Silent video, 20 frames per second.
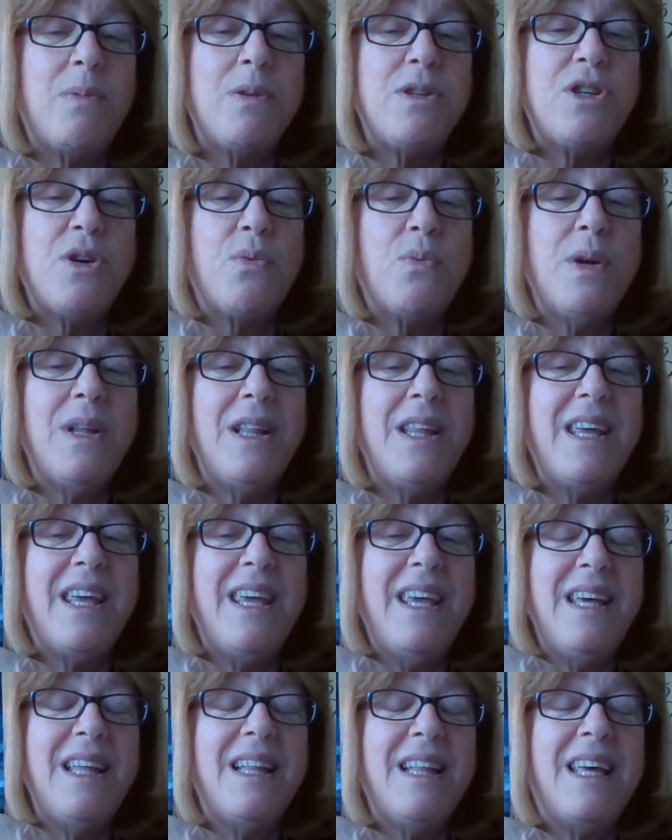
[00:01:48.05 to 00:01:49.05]
which are really
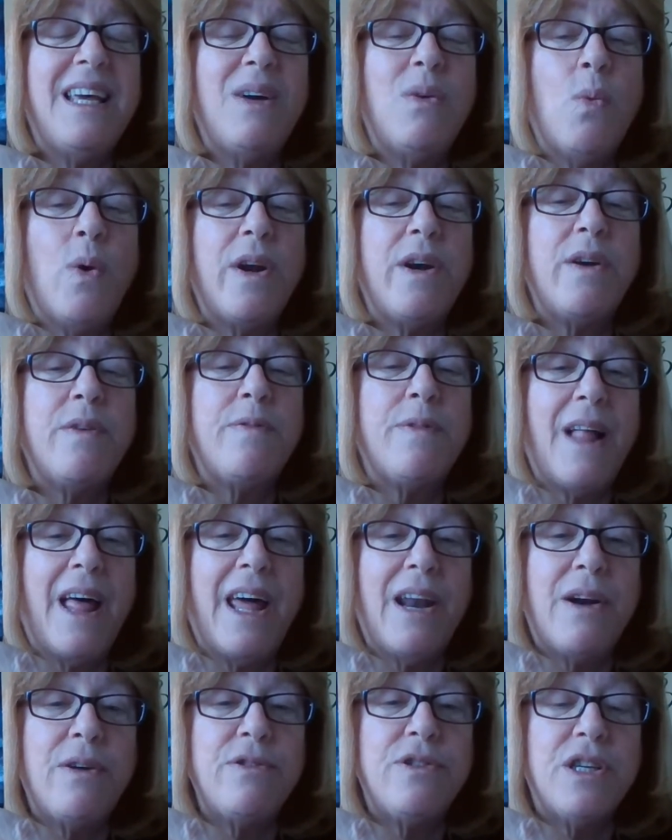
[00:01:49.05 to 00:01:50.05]
healing, wonderful
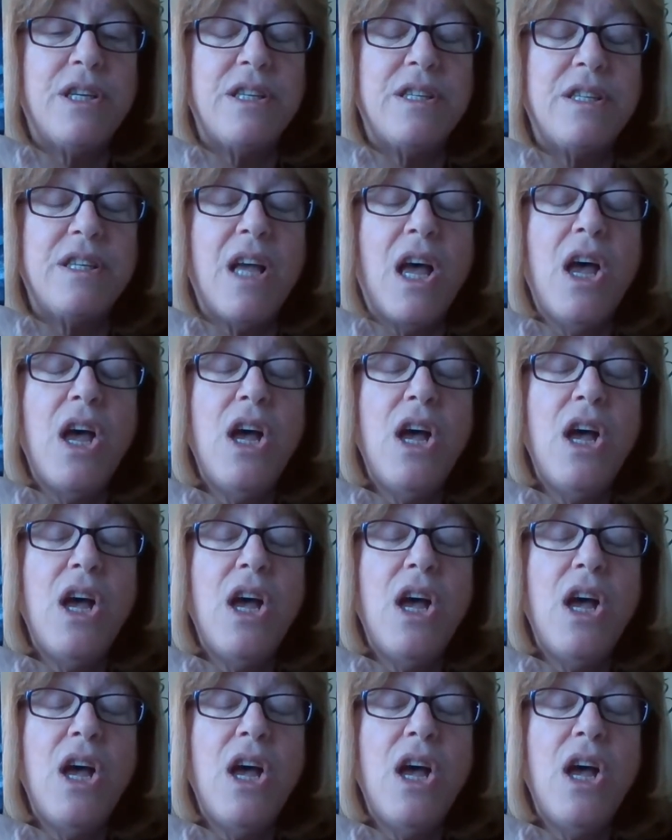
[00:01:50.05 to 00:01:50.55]
energies.